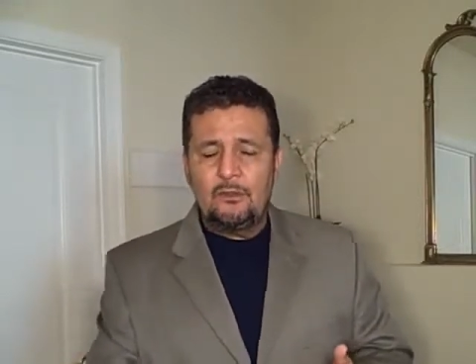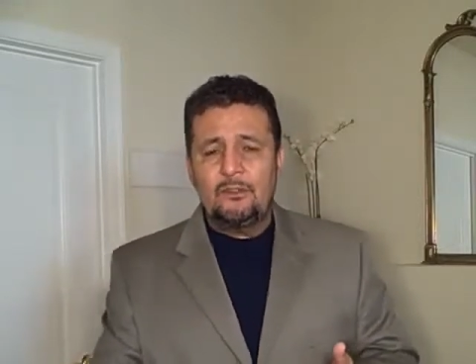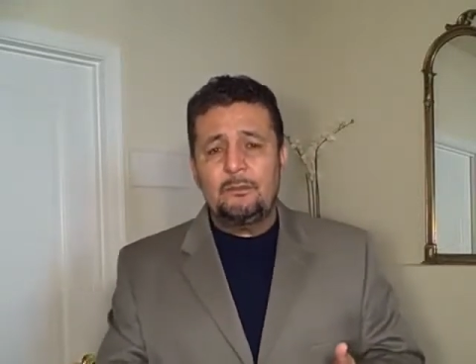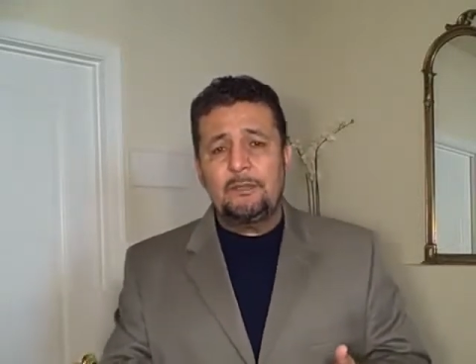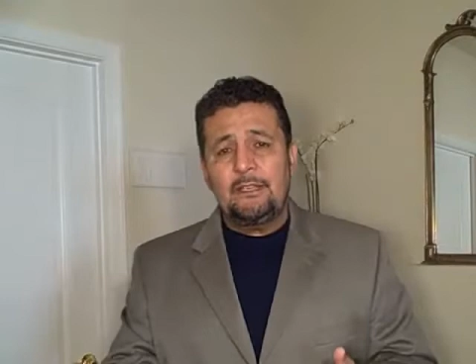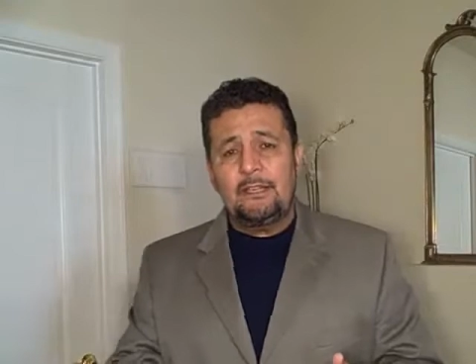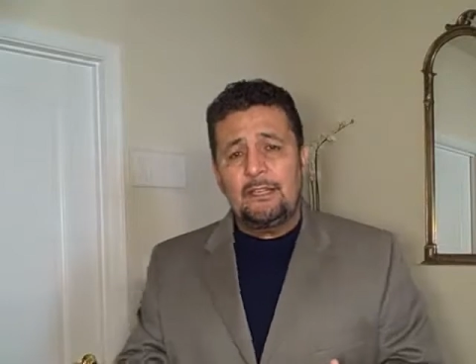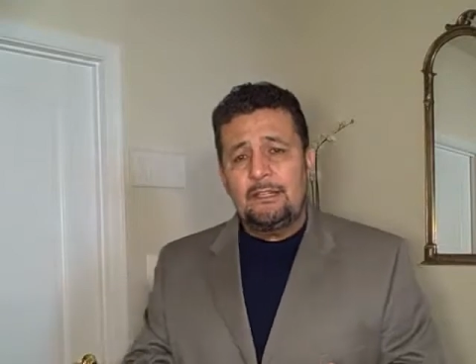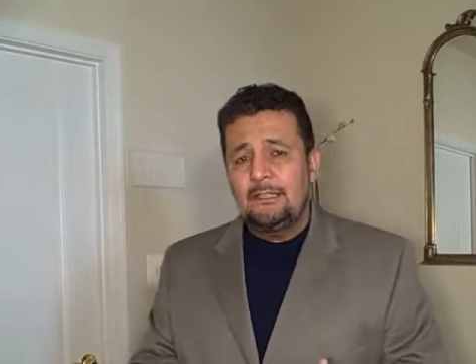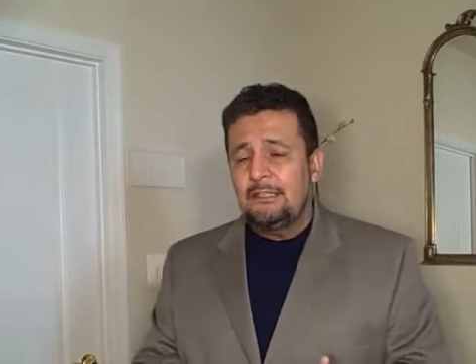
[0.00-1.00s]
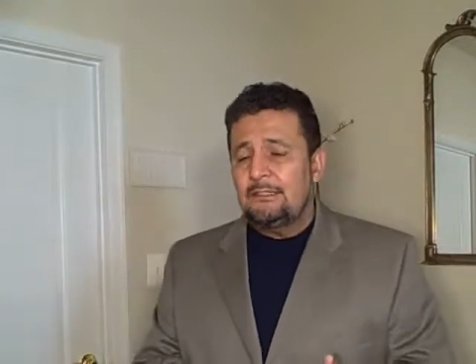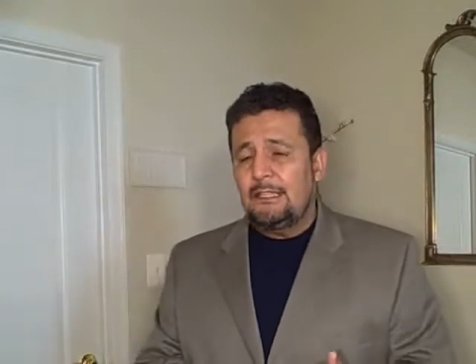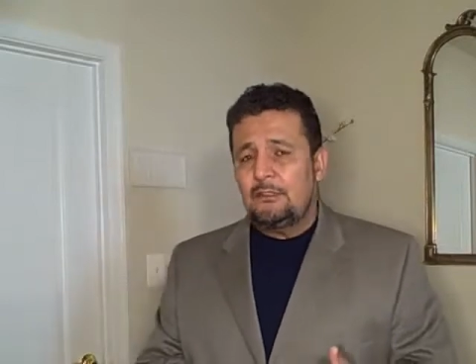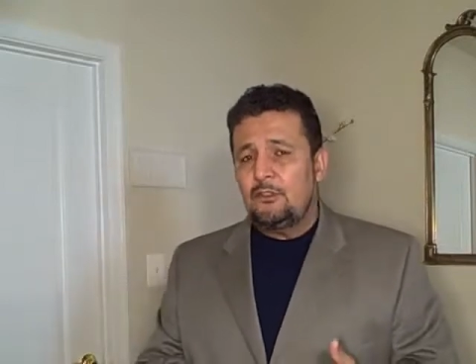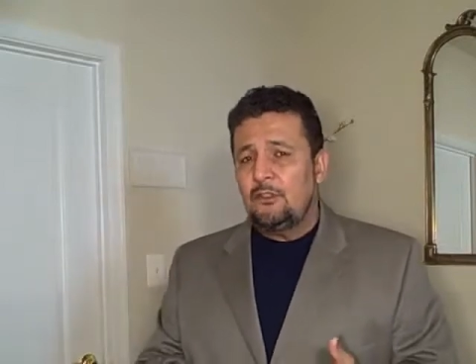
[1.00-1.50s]
it could be
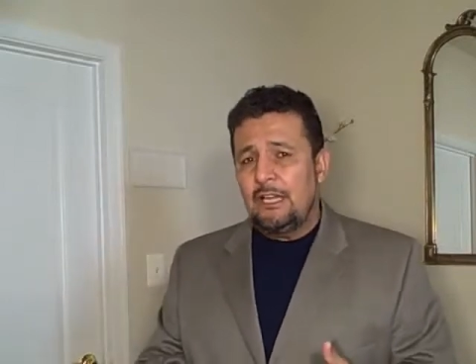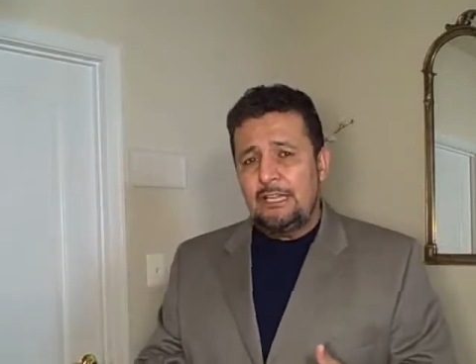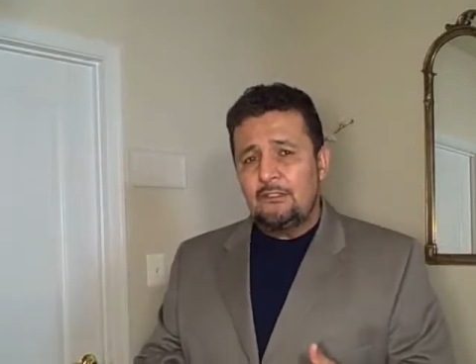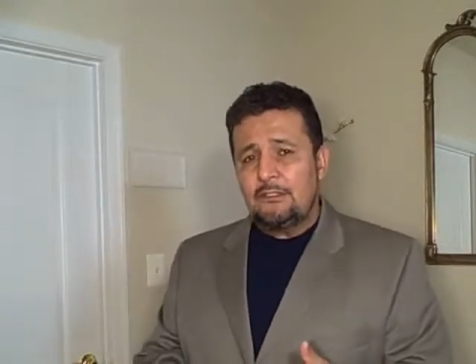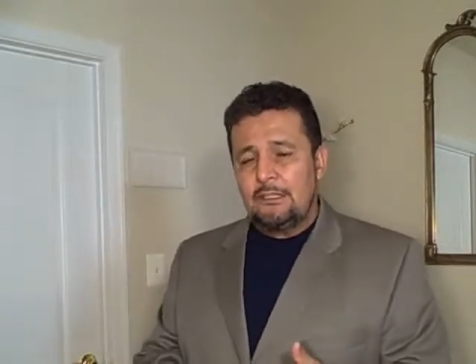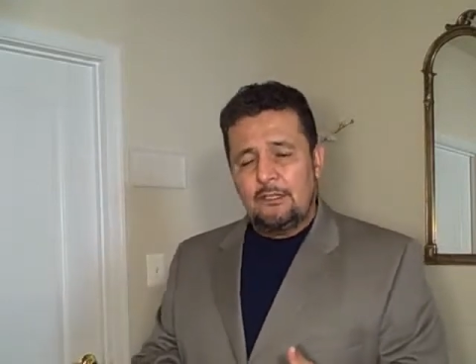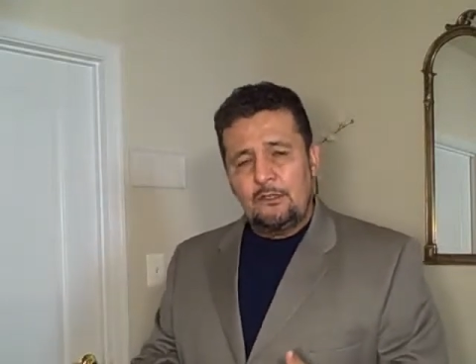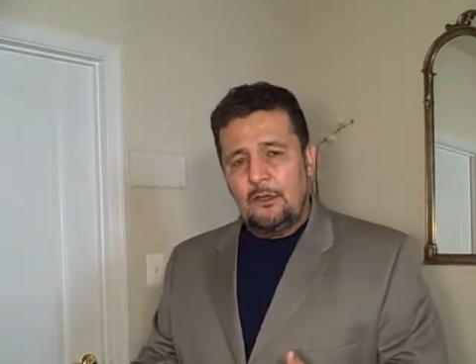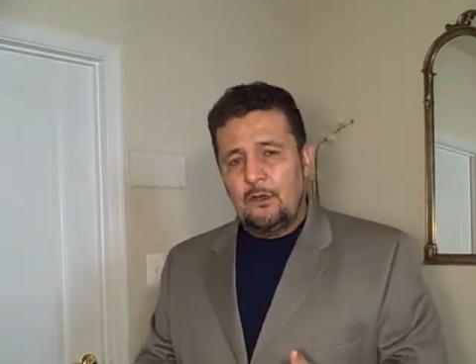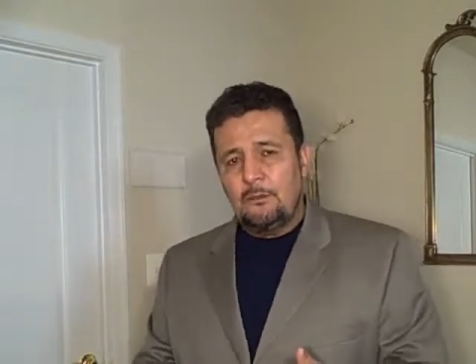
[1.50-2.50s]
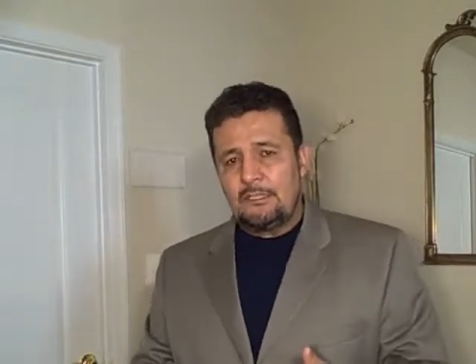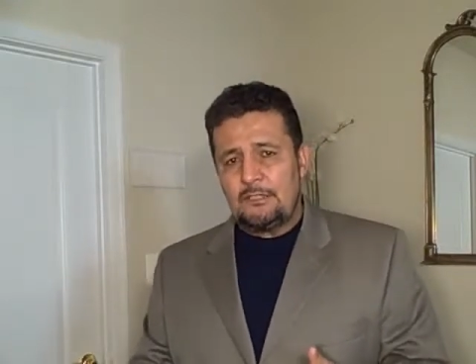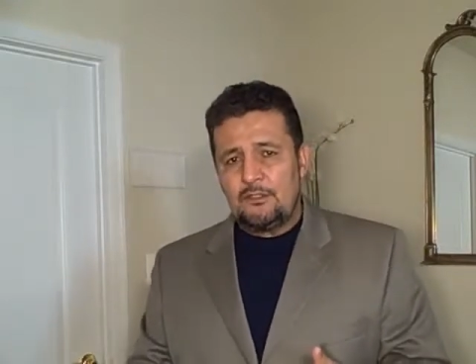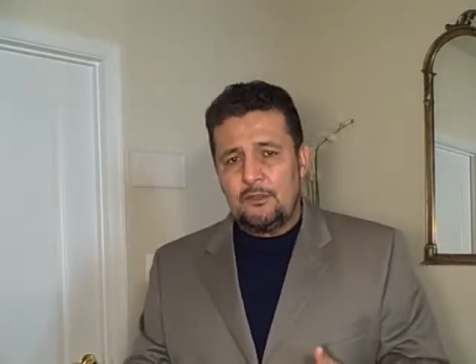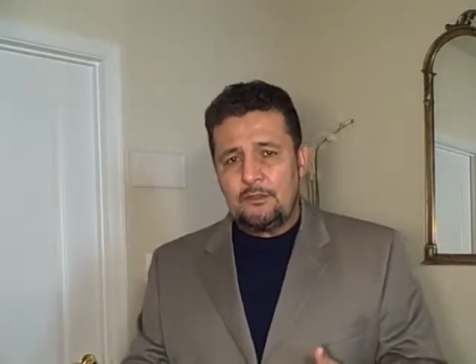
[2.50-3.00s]
that you had to sell your home
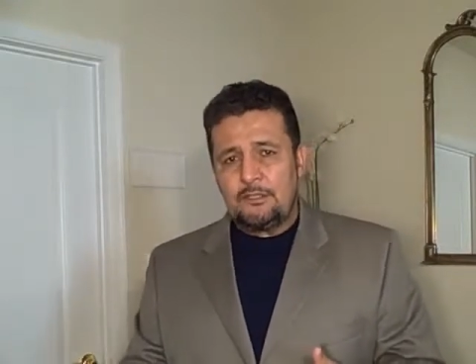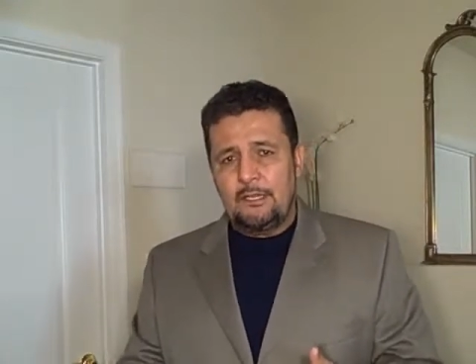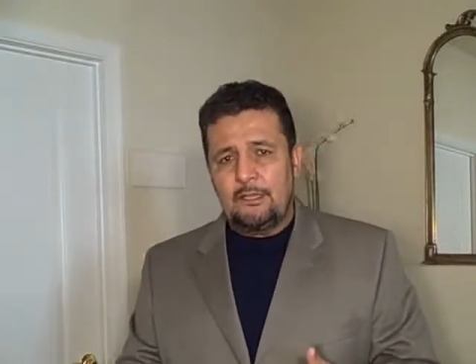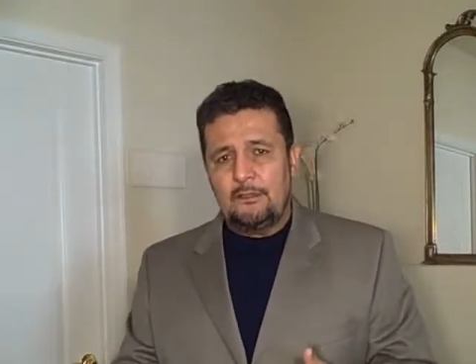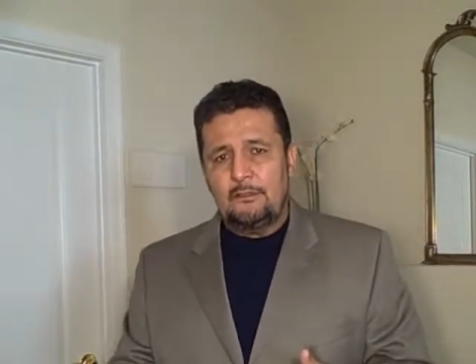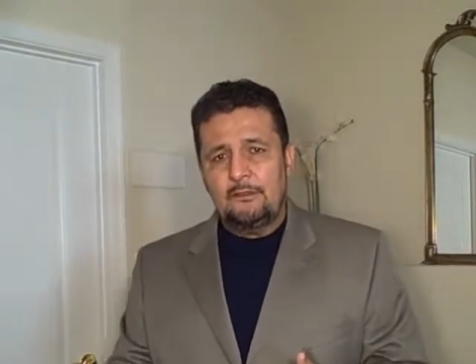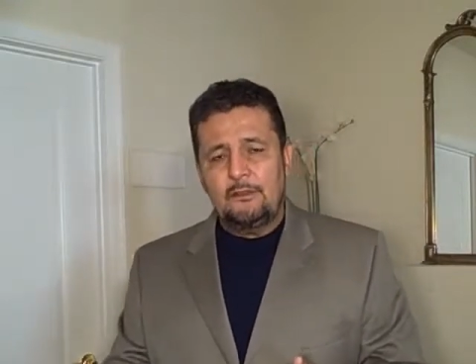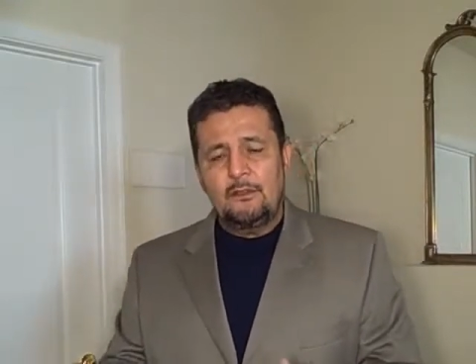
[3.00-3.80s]
as a short sale,